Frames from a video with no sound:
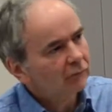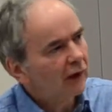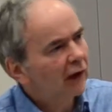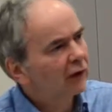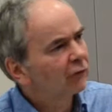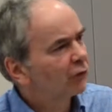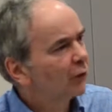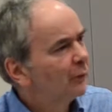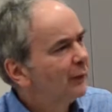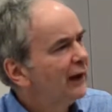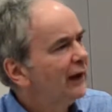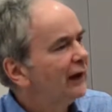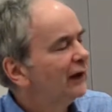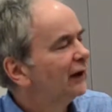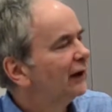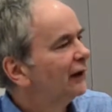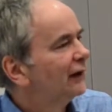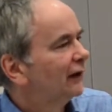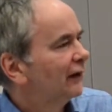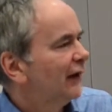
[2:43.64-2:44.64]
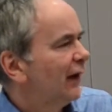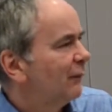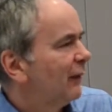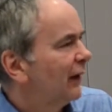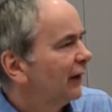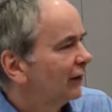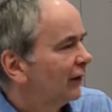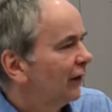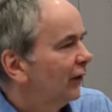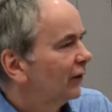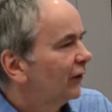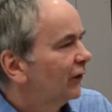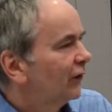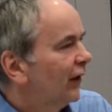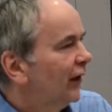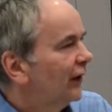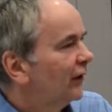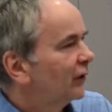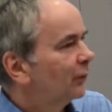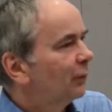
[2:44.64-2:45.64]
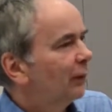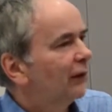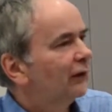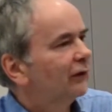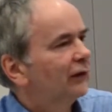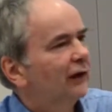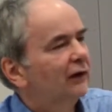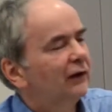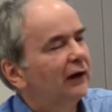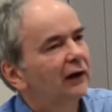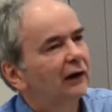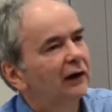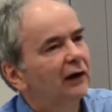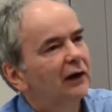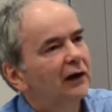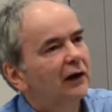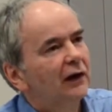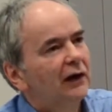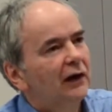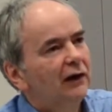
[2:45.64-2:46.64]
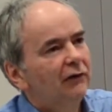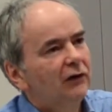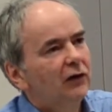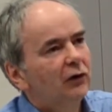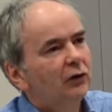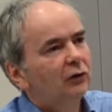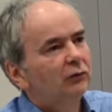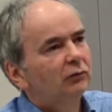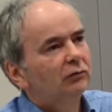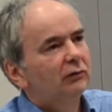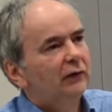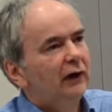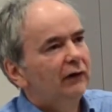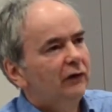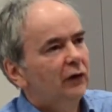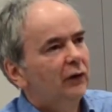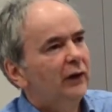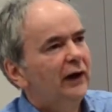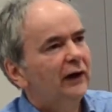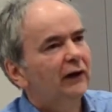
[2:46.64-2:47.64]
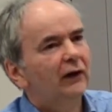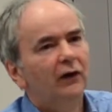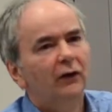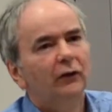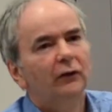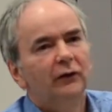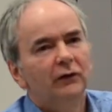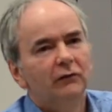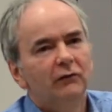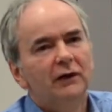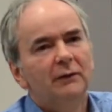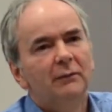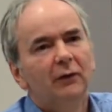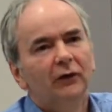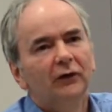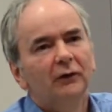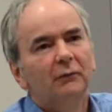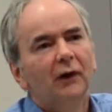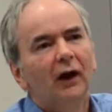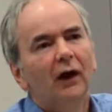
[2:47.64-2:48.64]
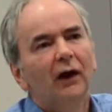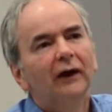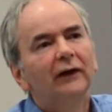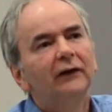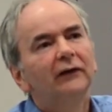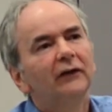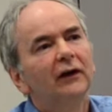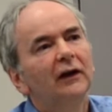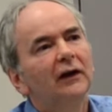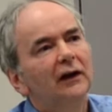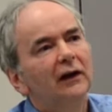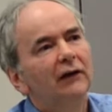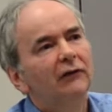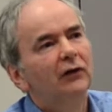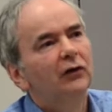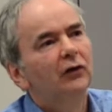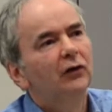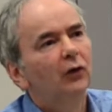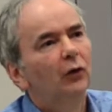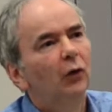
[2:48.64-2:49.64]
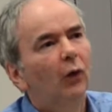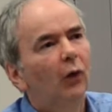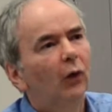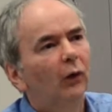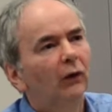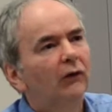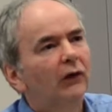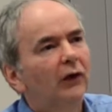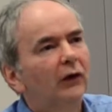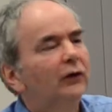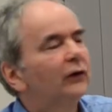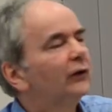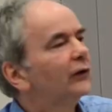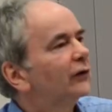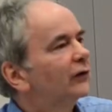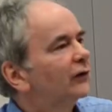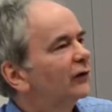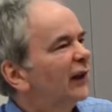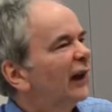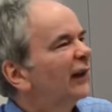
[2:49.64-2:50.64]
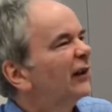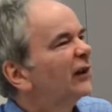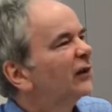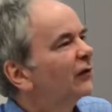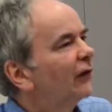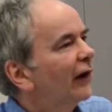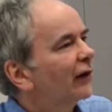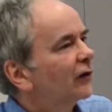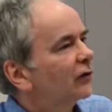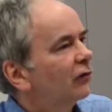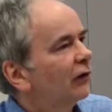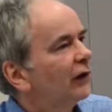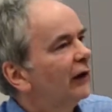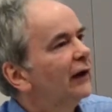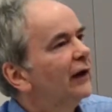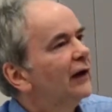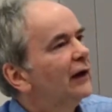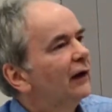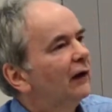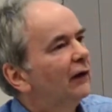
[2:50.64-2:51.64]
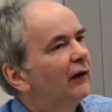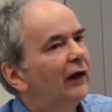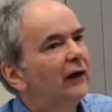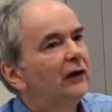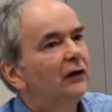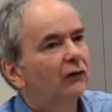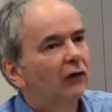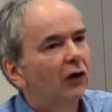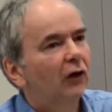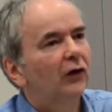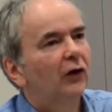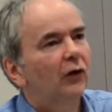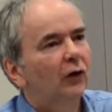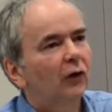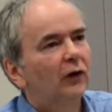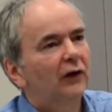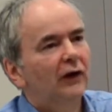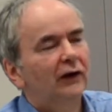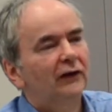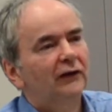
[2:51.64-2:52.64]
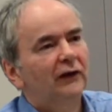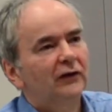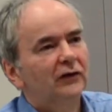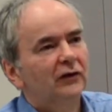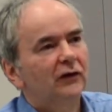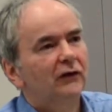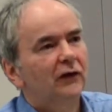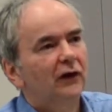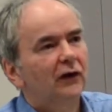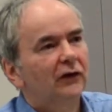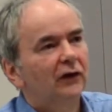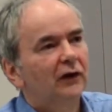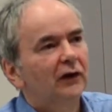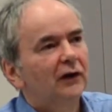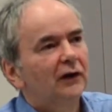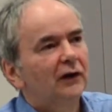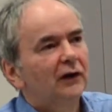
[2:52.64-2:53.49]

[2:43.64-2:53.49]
And for me, that makes a lot of sense, because I think if you hit those 3 bottom lines, if you do all of those satisfactorily, then you've got an organisation that